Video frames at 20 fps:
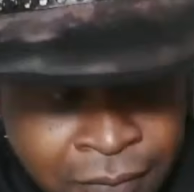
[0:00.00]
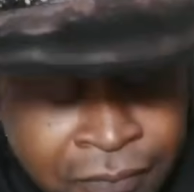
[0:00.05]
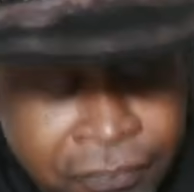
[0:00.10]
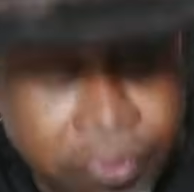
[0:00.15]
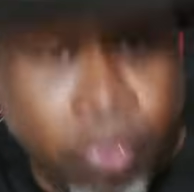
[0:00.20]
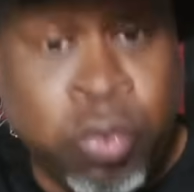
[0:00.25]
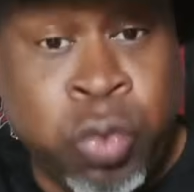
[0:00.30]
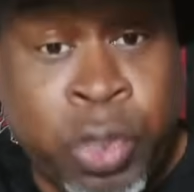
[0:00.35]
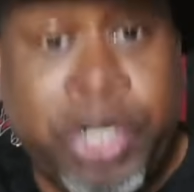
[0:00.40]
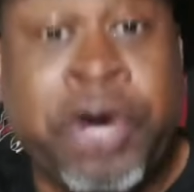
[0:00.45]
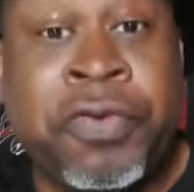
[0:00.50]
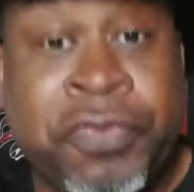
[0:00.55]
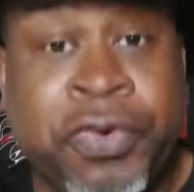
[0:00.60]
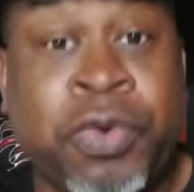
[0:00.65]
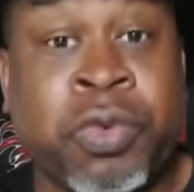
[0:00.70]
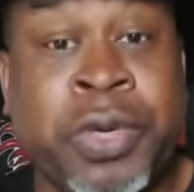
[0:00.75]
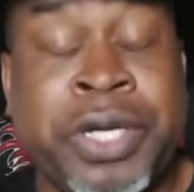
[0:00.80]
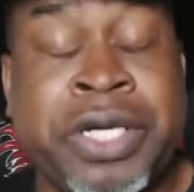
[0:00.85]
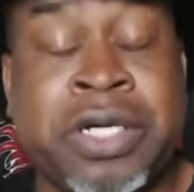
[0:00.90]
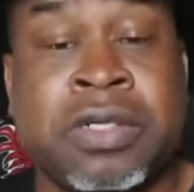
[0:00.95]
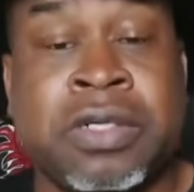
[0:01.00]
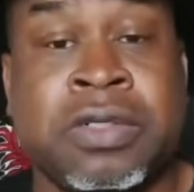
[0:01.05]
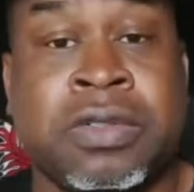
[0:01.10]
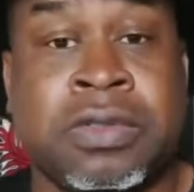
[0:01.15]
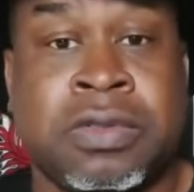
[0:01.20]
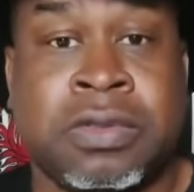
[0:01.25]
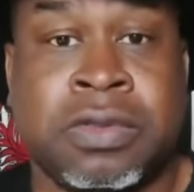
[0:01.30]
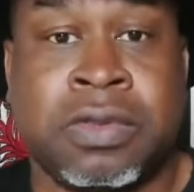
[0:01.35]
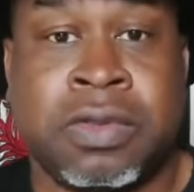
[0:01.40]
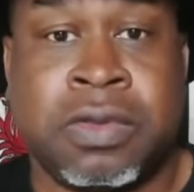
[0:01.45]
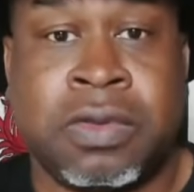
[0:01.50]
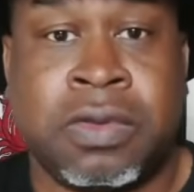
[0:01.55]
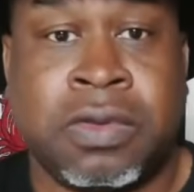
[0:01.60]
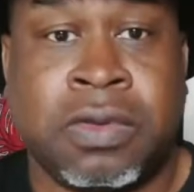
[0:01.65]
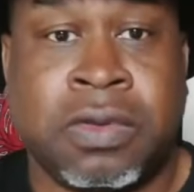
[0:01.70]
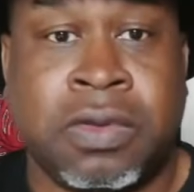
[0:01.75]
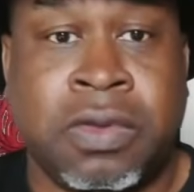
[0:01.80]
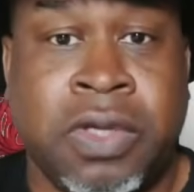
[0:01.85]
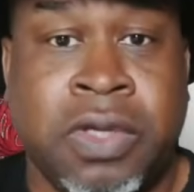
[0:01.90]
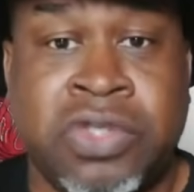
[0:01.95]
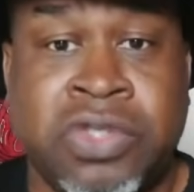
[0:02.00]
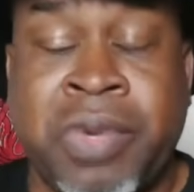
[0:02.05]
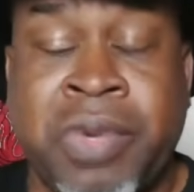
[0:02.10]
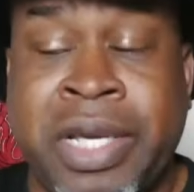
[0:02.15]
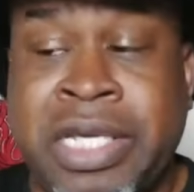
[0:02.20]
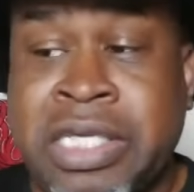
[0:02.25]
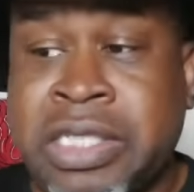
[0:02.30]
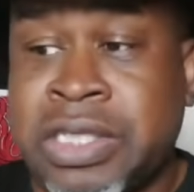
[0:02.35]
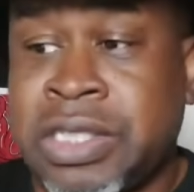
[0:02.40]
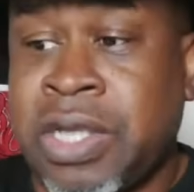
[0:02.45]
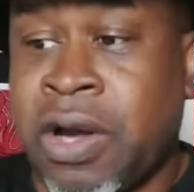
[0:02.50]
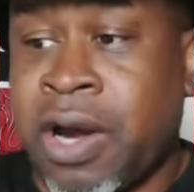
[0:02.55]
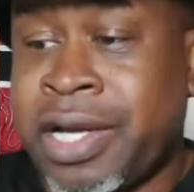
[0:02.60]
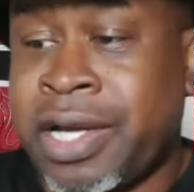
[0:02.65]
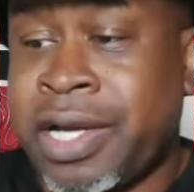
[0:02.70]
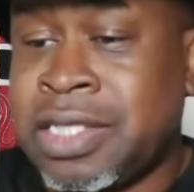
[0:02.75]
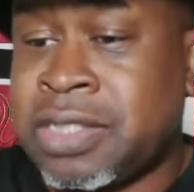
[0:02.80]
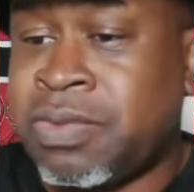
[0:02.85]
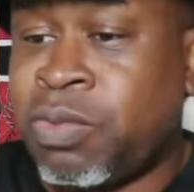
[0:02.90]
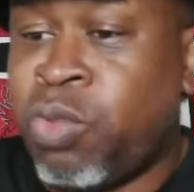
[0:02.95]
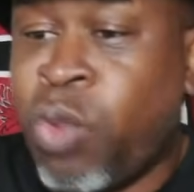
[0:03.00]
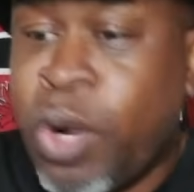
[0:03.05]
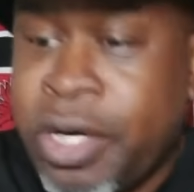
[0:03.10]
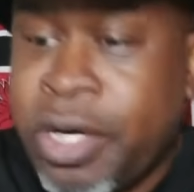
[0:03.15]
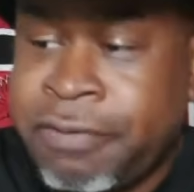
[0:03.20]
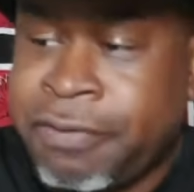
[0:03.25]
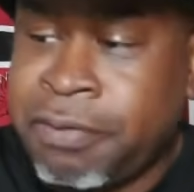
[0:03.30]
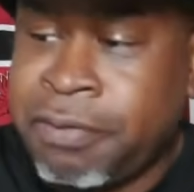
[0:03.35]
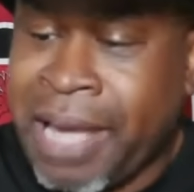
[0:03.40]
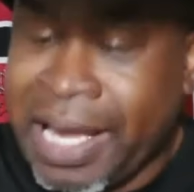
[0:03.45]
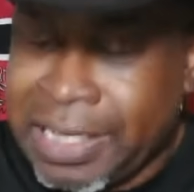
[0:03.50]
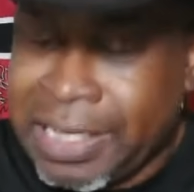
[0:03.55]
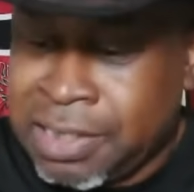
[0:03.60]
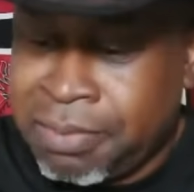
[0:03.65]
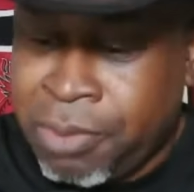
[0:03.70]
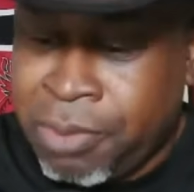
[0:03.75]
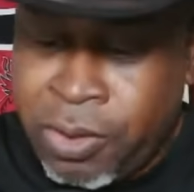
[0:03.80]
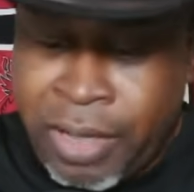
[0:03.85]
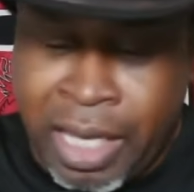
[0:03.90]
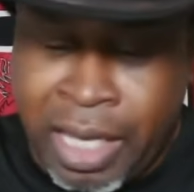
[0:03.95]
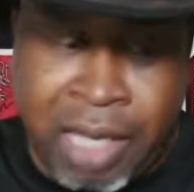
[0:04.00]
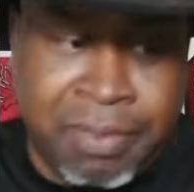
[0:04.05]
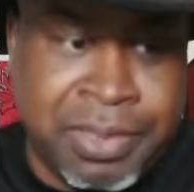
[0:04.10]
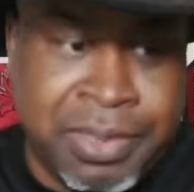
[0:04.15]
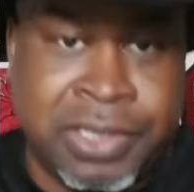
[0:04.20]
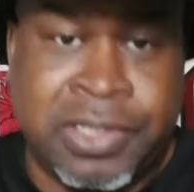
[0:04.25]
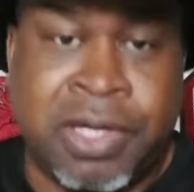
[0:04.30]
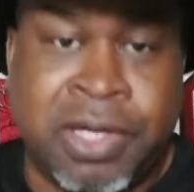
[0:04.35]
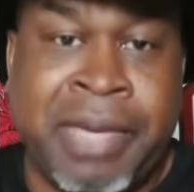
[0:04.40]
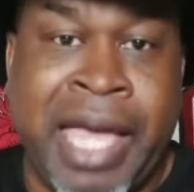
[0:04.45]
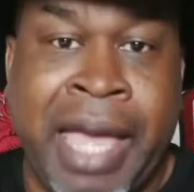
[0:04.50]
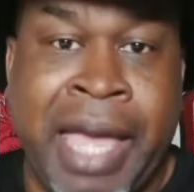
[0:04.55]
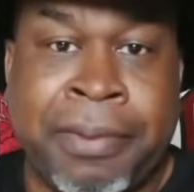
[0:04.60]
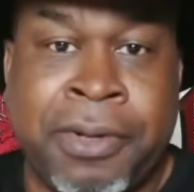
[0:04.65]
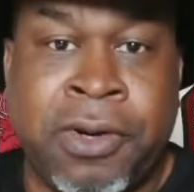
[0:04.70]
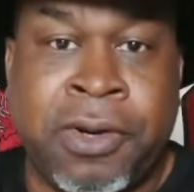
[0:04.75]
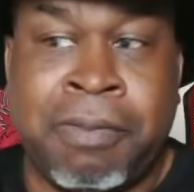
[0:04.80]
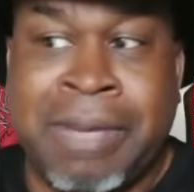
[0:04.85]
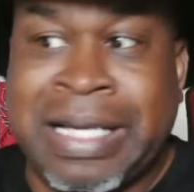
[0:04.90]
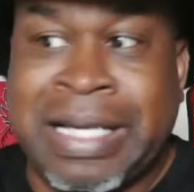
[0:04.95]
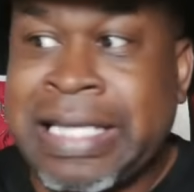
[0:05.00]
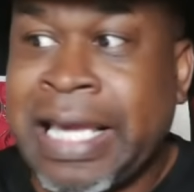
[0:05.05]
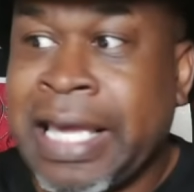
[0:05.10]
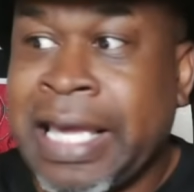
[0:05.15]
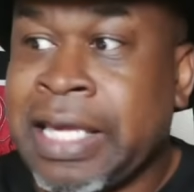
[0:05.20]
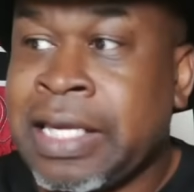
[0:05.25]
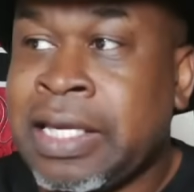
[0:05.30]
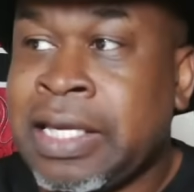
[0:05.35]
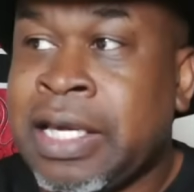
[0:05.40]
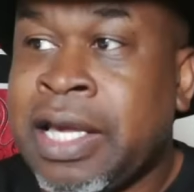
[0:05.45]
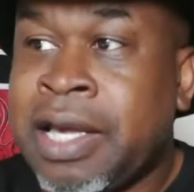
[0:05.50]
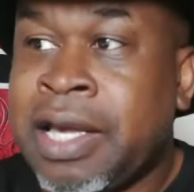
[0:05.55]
for real, it's ready to start. It's some wonderful basketball games that's going to be happening on Monday.